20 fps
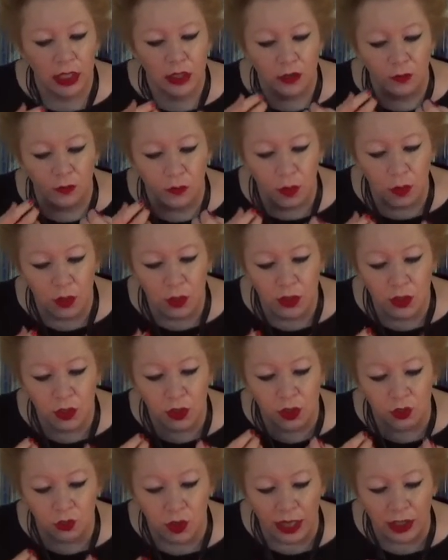diverse
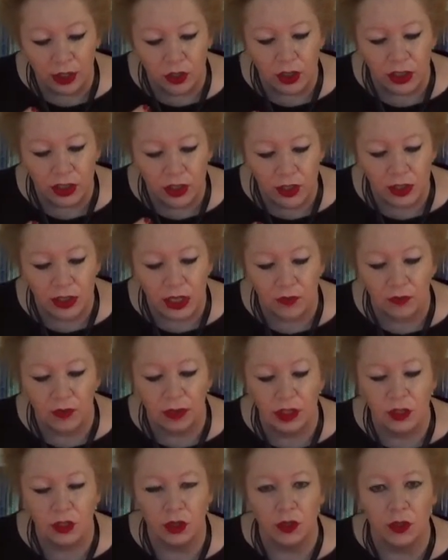strategies and
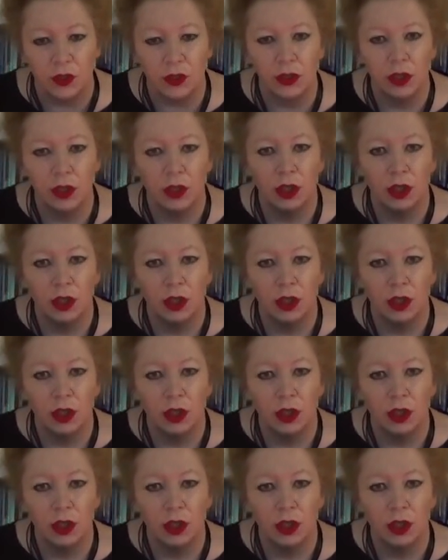definitions